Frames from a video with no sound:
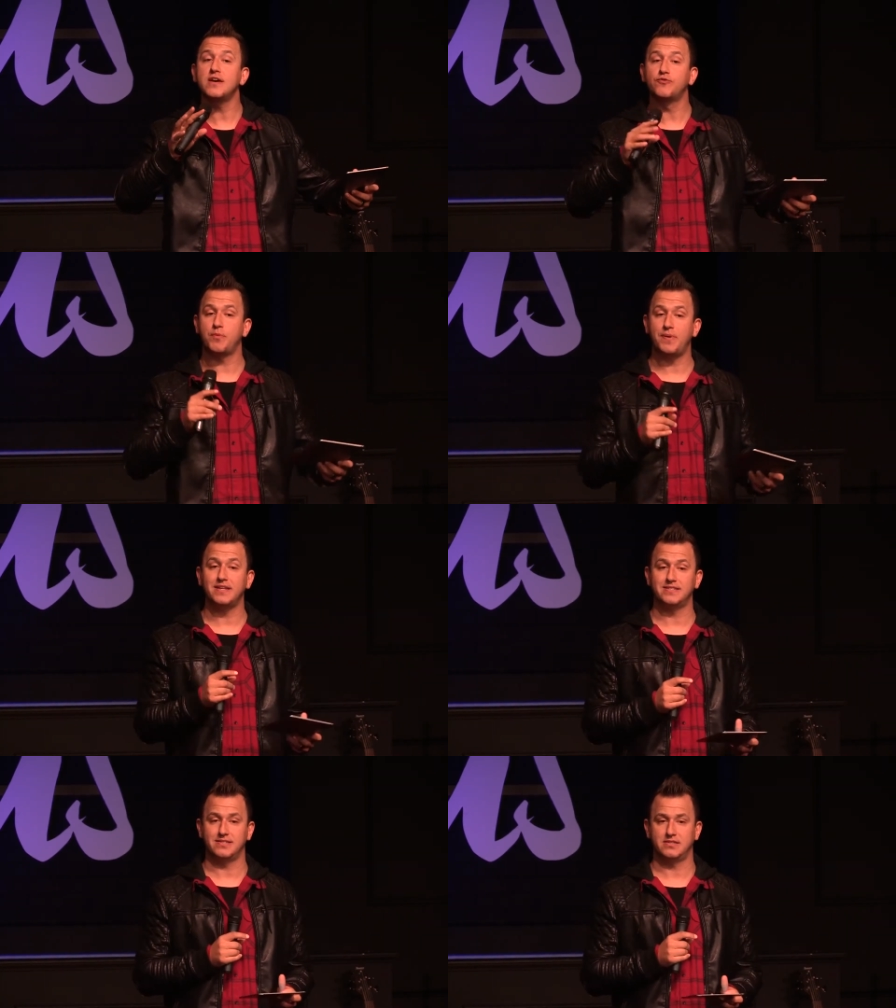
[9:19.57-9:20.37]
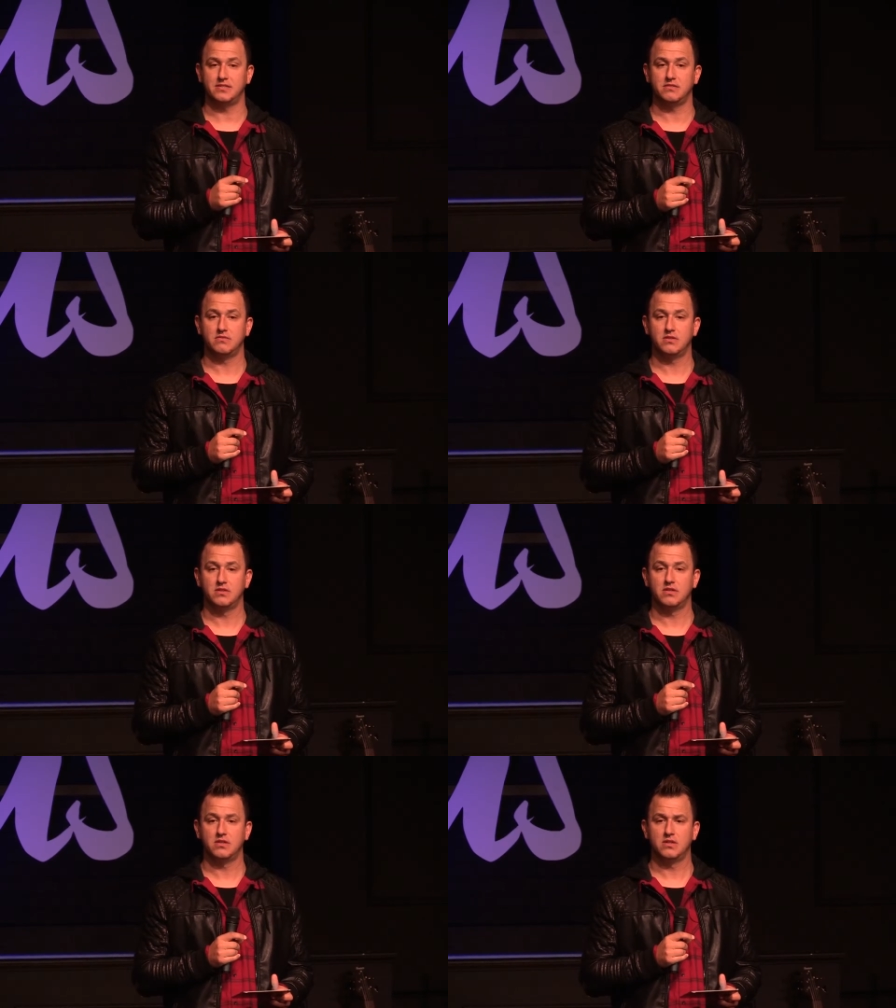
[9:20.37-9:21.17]
of repentance.
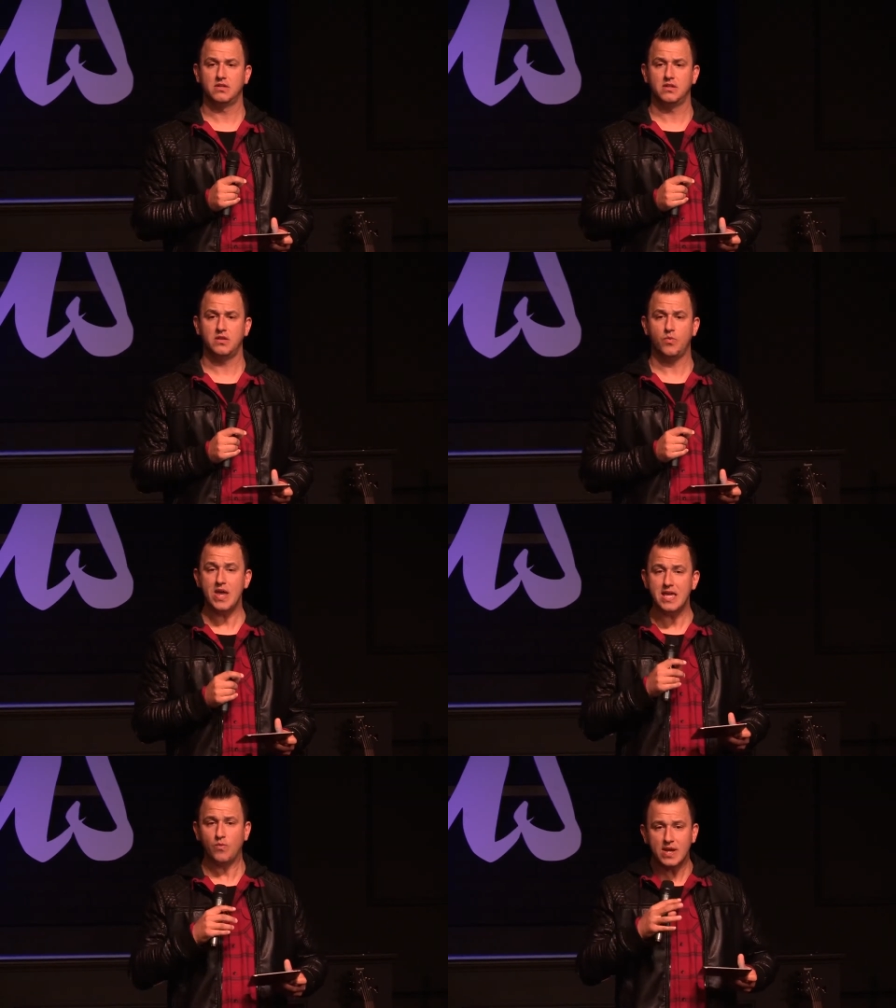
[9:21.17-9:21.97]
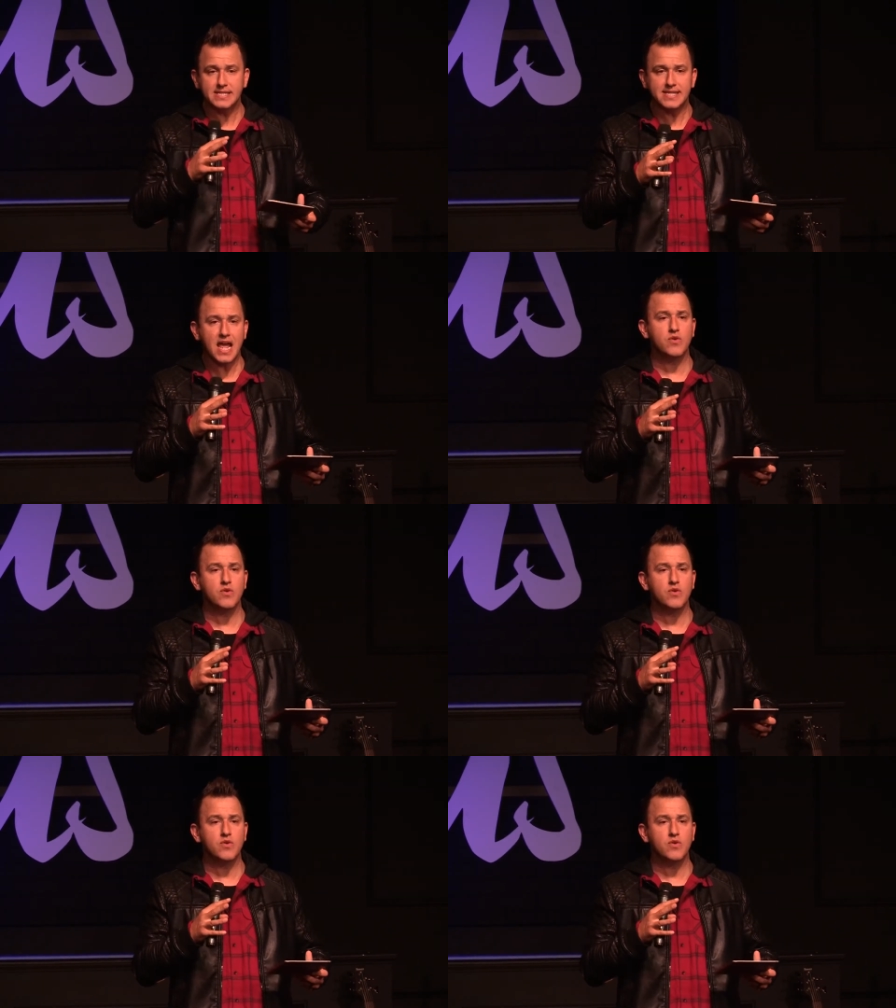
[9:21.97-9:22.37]
We, we say